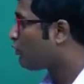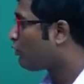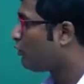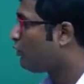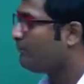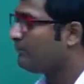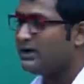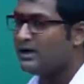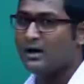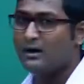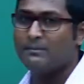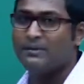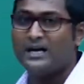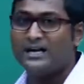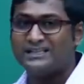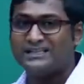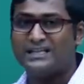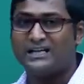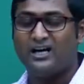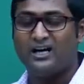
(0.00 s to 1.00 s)
chromium
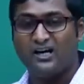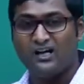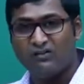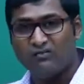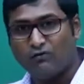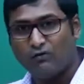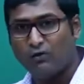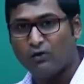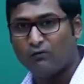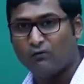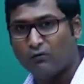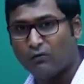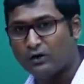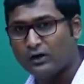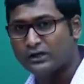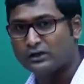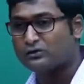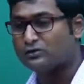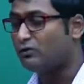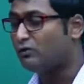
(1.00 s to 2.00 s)
3d4,
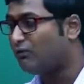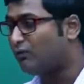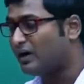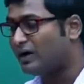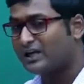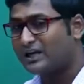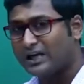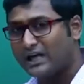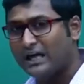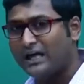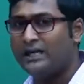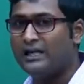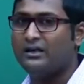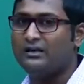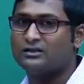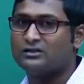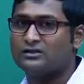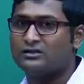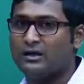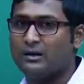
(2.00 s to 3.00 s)
4s2 for
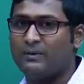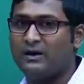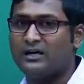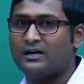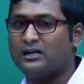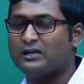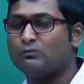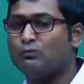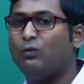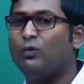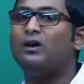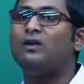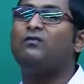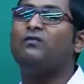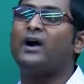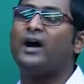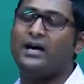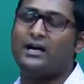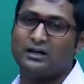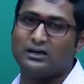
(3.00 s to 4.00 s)
gaining stability is
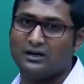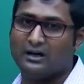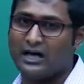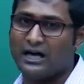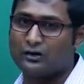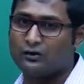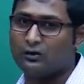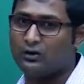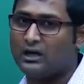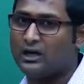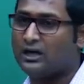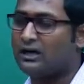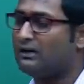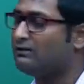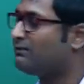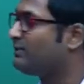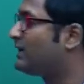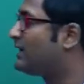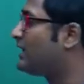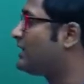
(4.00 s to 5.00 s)
modified its electronic
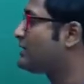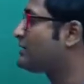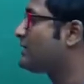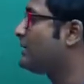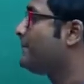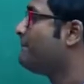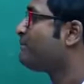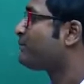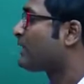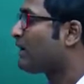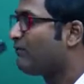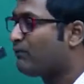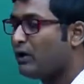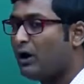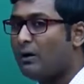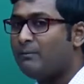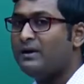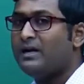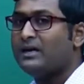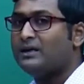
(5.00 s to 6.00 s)
configuration
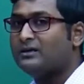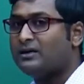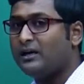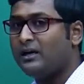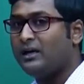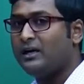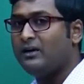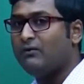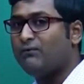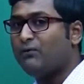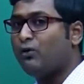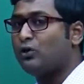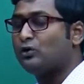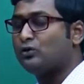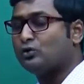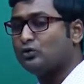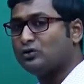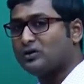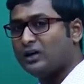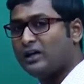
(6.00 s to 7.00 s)
from 3d4
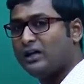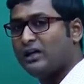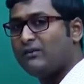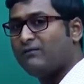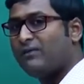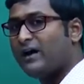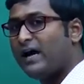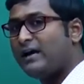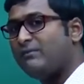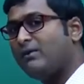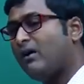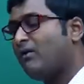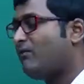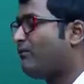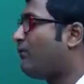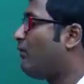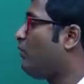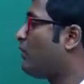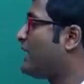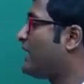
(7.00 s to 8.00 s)
to 3d5,
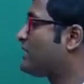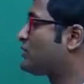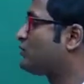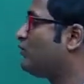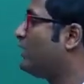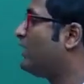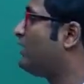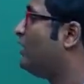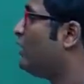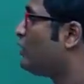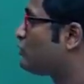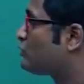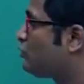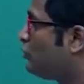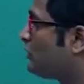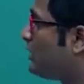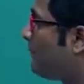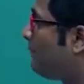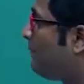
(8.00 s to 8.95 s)
4s1. So the